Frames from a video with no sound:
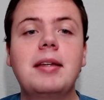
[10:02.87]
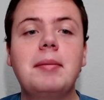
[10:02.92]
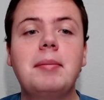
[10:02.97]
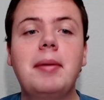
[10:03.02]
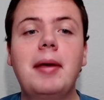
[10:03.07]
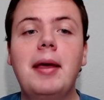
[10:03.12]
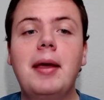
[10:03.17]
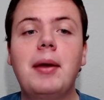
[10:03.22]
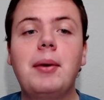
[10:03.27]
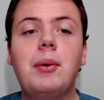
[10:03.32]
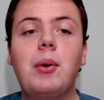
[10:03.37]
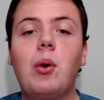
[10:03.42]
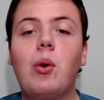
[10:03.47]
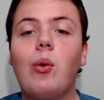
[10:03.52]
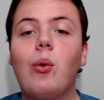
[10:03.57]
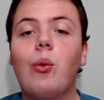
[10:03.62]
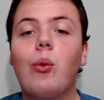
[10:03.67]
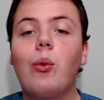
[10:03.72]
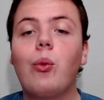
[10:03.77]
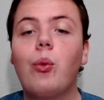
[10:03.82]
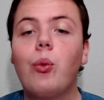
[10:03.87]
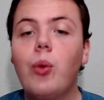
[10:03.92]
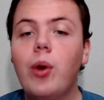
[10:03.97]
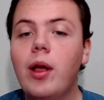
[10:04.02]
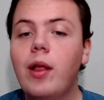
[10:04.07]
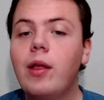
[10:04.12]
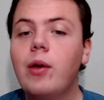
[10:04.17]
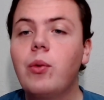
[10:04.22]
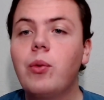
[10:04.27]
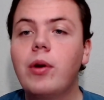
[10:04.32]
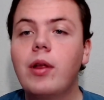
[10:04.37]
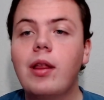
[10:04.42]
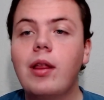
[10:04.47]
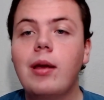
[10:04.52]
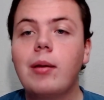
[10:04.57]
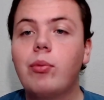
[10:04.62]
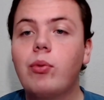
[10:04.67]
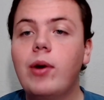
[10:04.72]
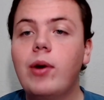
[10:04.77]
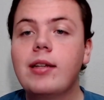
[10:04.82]
been really,
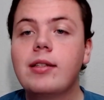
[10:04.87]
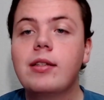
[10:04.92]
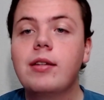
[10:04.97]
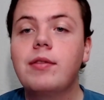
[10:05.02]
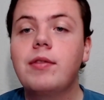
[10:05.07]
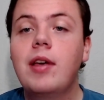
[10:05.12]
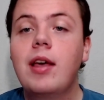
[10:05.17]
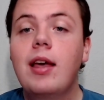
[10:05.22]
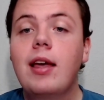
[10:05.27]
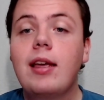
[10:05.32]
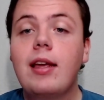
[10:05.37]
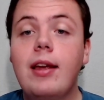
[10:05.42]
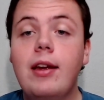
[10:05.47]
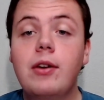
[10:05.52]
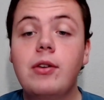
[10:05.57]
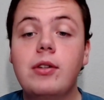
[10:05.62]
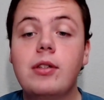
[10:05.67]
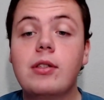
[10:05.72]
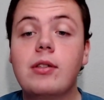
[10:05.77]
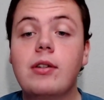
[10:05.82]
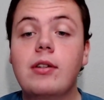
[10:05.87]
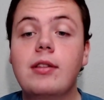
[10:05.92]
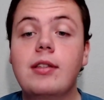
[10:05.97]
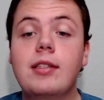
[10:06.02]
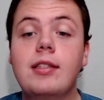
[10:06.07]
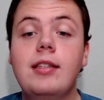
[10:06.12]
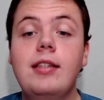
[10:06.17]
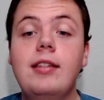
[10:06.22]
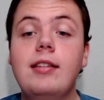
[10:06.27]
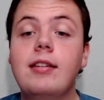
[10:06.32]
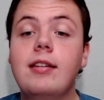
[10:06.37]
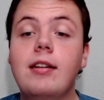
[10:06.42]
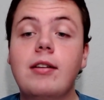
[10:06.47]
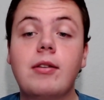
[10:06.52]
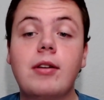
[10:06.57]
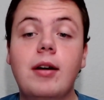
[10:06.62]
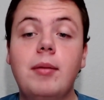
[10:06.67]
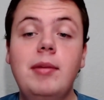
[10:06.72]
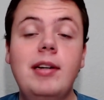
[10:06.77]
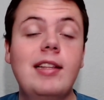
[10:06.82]
really impressive here to start the season. You
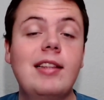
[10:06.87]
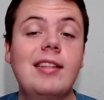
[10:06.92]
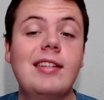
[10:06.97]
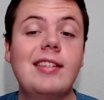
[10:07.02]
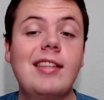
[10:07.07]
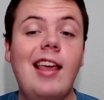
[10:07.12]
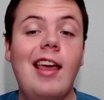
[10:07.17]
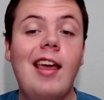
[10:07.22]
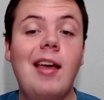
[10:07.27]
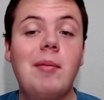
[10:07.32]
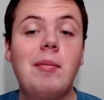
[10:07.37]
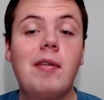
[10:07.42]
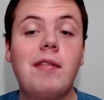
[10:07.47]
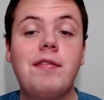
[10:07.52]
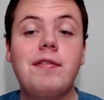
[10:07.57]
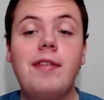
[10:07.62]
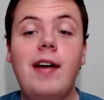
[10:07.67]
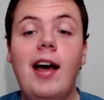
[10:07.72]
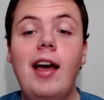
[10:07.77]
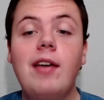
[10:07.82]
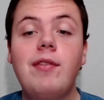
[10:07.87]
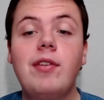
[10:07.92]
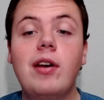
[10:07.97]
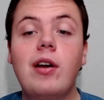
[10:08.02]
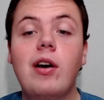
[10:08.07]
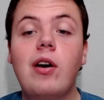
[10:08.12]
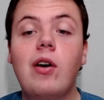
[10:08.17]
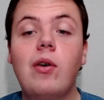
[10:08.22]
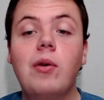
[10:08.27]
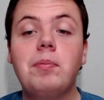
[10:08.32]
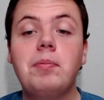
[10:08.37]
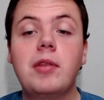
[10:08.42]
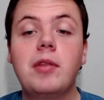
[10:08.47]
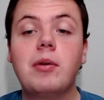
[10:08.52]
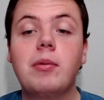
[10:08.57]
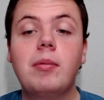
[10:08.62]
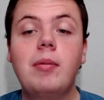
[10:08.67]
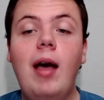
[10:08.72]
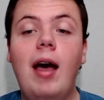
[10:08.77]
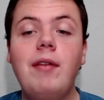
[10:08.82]
know, coming to this game 5-0, you
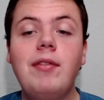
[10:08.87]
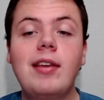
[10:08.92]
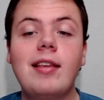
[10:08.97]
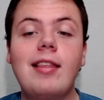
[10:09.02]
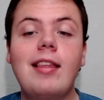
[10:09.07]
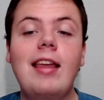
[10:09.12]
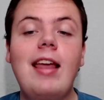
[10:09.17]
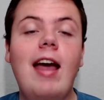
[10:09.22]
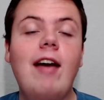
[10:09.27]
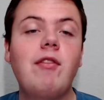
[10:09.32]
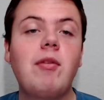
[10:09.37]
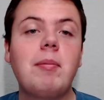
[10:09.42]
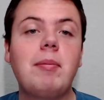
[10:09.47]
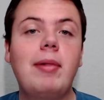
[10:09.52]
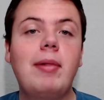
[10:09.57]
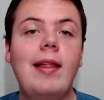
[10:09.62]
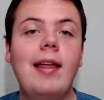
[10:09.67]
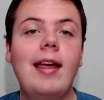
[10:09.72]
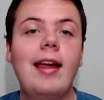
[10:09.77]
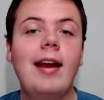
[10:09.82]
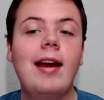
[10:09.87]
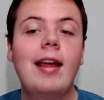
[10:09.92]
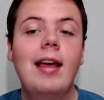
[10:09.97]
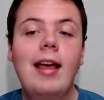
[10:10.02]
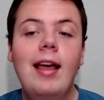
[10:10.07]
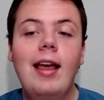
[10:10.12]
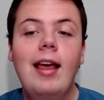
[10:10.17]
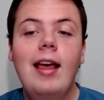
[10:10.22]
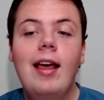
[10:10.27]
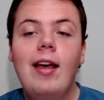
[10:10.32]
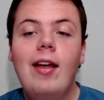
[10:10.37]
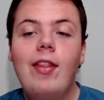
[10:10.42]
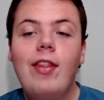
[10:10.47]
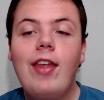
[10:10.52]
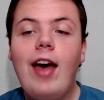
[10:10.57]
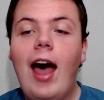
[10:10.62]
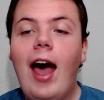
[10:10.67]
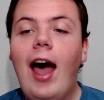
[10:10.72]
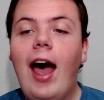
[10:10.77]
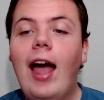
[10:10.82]
know, obviously haven't played
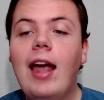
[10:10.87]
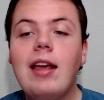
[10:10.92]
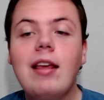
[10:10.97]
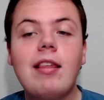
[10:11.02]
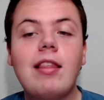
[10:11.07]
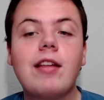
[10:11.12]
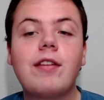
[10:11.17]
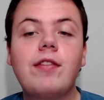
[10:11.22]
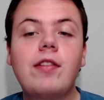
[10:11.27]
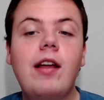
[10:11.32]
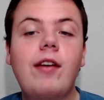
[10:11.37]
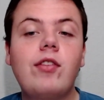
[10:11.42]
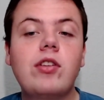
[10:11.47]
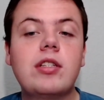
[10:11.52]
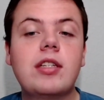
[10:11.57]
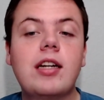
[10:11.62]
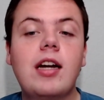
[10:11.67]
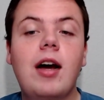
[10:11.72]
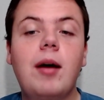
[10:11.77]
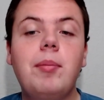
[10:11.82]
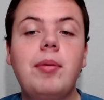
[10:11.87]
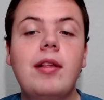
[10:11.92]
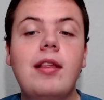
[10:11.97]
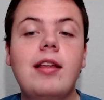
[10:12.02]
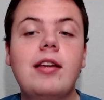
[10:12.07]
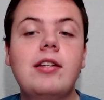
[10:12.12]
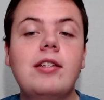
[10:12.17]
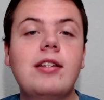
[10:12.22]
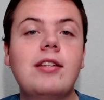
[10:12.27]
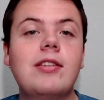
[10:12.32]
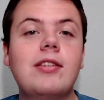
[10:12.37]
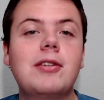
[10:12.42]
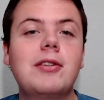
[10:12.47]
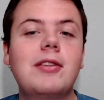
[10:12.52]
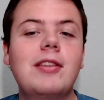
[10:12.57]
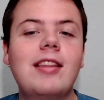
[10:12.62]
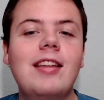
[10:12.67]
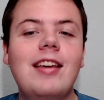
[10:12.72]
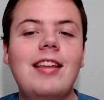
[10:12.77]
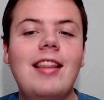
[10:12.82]
the highest of levels of competition.
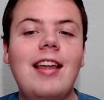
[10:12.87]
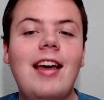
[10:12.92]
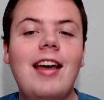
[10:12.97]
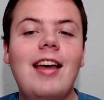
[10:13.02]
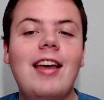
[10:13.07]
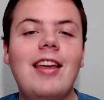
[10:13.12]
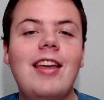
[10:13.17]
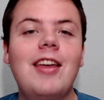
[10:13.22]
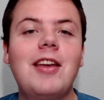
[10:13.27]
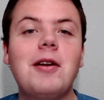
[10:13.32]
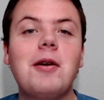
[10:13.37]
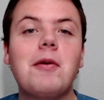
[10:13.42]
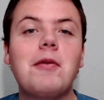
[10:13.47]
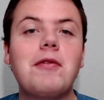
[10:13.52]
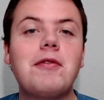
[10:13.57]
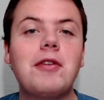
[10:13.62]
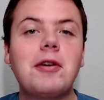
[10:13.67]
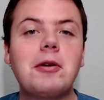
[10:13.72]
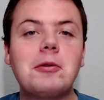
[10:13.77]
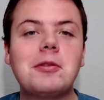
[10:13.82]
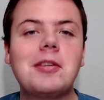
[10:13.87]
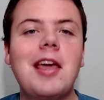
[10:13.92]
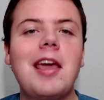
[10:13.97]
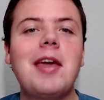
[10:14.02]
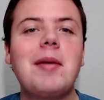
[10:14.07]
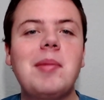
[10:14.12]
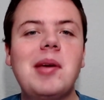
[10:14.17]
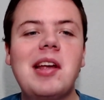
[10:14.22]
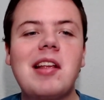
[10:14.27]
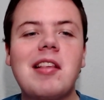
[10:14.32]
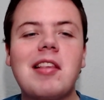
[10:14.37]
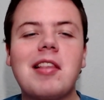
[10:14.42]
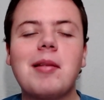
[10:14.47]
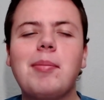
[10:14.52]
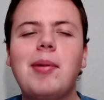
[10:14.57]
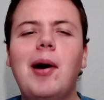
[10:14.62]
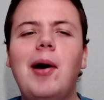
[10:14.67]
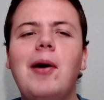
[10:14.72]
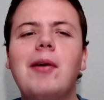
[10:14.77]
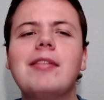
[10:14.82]
Certainly that, you know, first game against
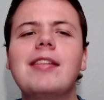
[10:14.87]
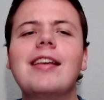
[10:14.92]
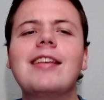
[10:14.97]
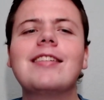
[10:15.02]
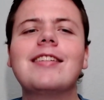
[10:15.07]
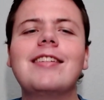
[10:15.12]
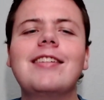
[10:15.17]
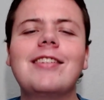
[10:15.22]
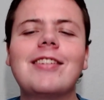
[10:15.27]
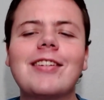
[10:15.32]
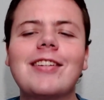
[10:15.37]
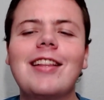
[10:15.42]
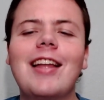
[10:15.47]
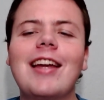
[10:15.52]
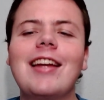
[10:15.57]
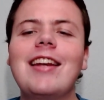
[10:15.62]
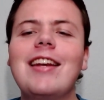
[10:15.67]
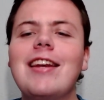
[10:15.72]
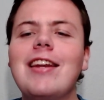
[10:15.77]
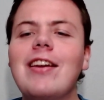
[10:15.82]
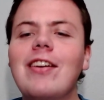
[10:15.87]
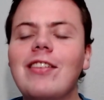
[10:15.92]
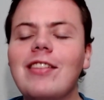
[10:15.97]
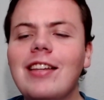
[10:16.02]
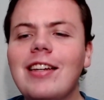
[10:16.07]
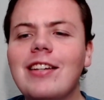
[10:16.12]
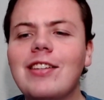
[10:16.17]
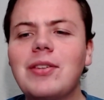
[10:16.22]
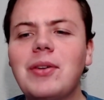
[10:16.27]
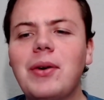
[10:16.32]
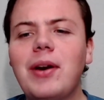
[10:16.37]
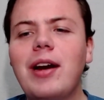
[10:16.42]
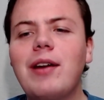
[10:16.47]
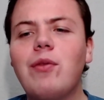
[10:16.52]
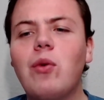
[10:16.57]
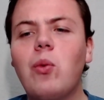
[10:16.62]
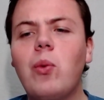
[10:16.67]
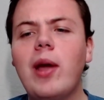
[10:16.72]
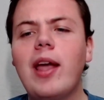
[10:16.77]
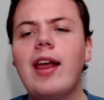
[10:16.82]
DePaul doesn't look like nearly as great
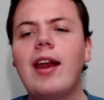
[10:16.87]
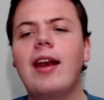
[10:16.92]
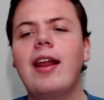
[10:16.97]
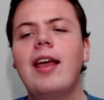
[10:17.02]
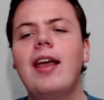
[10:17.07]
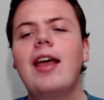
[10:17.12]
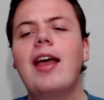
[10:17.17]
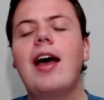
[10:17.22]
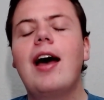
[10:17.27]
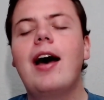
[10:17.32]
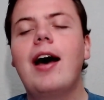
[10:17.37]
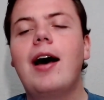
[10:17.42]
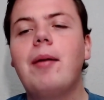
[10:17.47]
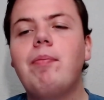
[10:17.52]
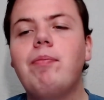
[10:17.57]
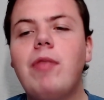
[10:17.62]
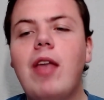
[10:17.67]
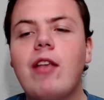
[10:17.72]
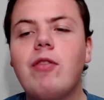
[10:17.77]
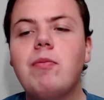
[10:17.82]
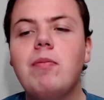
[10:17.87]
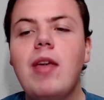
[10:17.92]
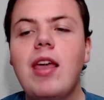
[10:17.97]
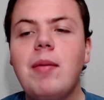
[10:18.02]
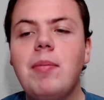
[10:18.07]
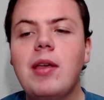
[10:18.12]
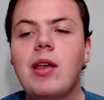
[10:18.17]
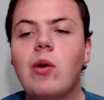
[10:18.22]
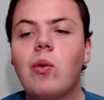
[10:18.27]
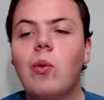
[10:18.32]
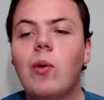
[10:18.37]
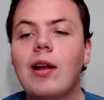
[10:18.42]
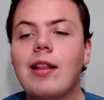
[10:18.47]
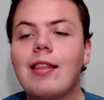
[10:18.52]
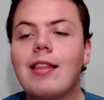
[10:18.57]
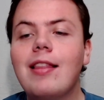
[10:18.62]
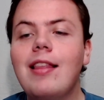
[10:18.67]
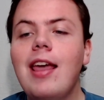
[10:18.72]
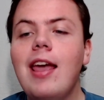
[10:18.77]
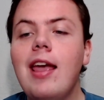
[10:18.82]
of a win as maybe it
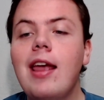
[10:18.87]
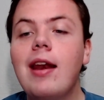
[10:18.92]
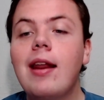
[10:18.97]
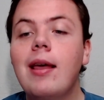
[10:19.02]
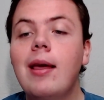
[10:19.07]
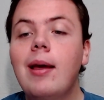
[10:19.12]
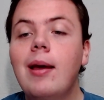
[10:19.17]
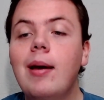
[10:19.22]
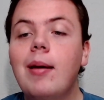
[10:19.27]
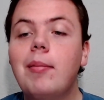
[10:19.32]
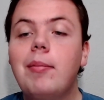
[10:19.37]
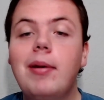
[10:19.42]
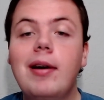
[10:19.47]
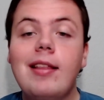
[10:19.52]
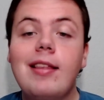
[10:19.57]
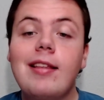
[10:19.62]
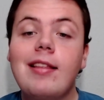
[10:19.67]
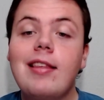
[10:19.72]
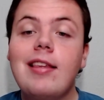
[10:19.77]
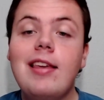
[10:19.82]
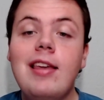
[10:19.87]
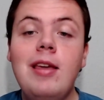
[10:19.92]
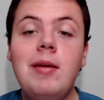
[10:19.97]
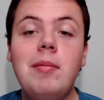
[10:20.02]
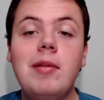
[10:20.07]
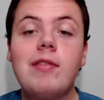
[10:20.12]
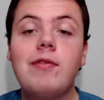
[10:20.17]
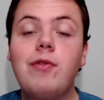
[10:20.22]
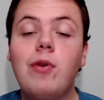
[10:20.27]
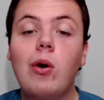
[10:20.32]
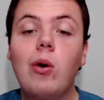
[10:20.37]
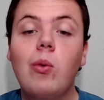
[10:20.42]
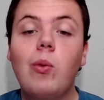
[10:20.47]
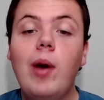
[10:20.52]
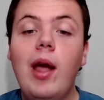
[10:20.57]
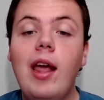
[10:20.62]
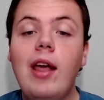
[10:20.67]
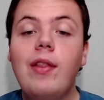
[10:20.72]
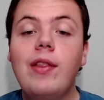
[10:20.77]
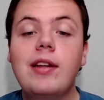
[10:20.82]
once did, but it's a team in Fort
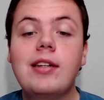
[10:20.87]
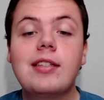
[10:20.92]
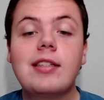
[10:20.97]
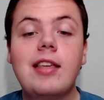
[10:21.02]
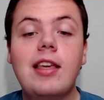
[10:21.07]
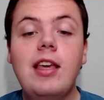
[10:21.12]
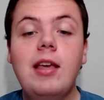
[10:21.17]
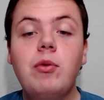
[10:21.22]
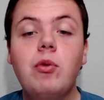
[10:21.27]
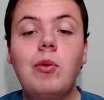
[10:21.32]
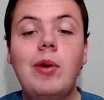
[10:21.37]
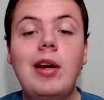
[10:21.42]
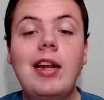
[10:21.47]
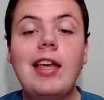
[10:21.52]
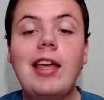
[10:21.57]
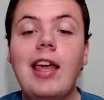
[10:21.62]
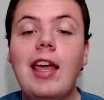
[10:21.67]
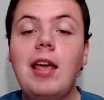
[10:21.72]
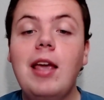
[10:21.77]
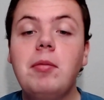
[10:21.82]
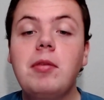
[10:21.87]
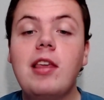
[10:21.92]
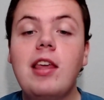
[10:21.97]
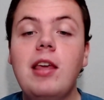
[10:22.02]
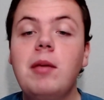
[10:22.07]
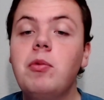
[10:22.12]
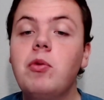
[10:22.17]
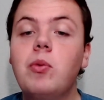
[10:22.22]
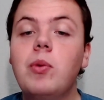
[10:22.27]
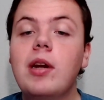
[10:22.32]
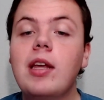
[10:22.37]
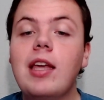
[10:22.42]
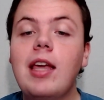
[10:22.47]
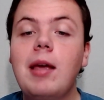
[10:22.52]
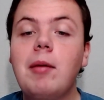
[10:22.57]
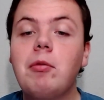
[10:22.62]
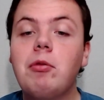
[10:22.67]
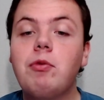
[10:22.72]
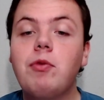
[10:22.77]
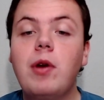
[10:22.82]
Wayne that just keeps winning
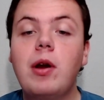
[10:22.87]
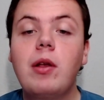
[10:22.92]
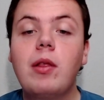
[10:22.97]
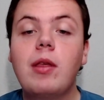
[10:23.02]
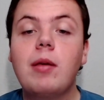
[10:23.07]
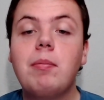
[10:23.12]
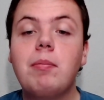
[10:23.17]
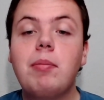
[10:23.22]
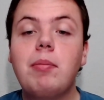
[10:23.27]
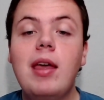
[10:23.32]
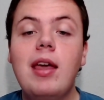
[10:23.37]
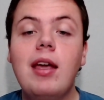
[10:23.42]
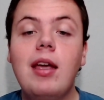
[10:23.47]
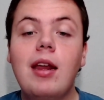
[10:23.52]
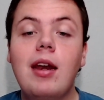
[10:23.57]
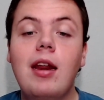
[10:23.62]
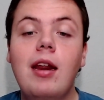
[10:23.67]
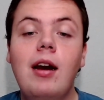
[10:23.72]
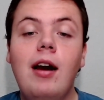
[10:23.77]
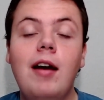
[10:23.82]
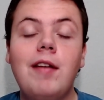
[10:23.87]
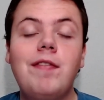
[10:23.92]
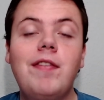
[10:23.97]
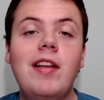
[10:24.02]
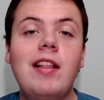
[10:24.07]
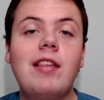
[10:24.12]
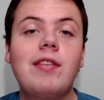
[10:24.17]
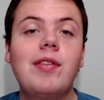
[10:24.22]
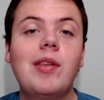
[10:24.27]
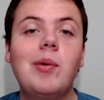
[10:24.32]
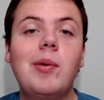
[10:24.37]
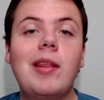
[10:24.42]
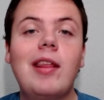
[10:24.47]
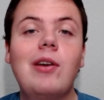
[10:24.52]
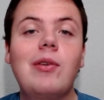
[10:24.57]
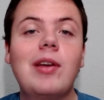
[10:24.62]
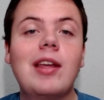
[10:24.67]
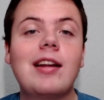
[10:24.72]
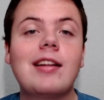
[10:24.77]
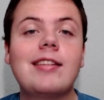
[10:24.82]
games fairly big. And offensively, while they
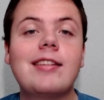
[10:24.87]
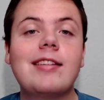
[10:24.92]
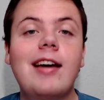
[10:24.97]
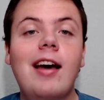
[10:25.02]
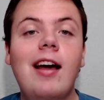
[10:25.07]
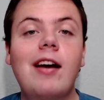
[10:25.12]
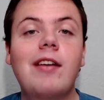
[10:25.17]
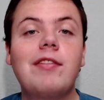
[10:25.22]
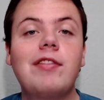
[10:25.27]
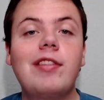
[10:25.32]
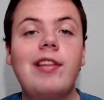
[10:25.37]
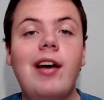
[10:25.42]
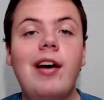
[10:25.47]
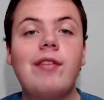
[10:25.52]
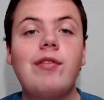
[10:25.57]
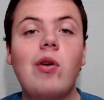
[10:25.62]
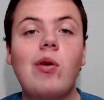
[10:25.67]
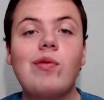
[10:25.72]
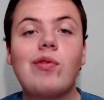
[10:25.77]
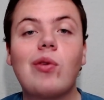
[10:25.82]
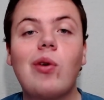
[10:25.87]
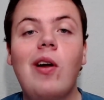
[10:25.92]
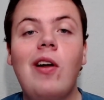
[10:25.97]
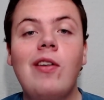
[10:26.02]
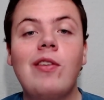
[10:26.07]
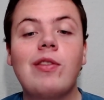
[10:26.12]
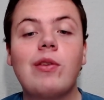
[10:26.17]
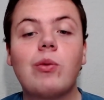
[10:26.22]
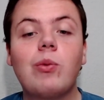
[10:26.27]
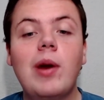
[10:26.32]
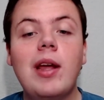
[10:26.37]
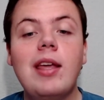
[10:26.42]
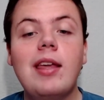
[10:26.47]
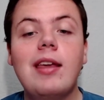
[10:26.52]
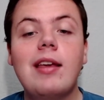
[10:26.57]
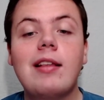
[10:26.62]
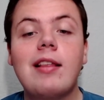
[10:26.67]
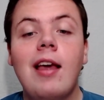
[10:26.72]
don't get a ton of love overall in the rankings,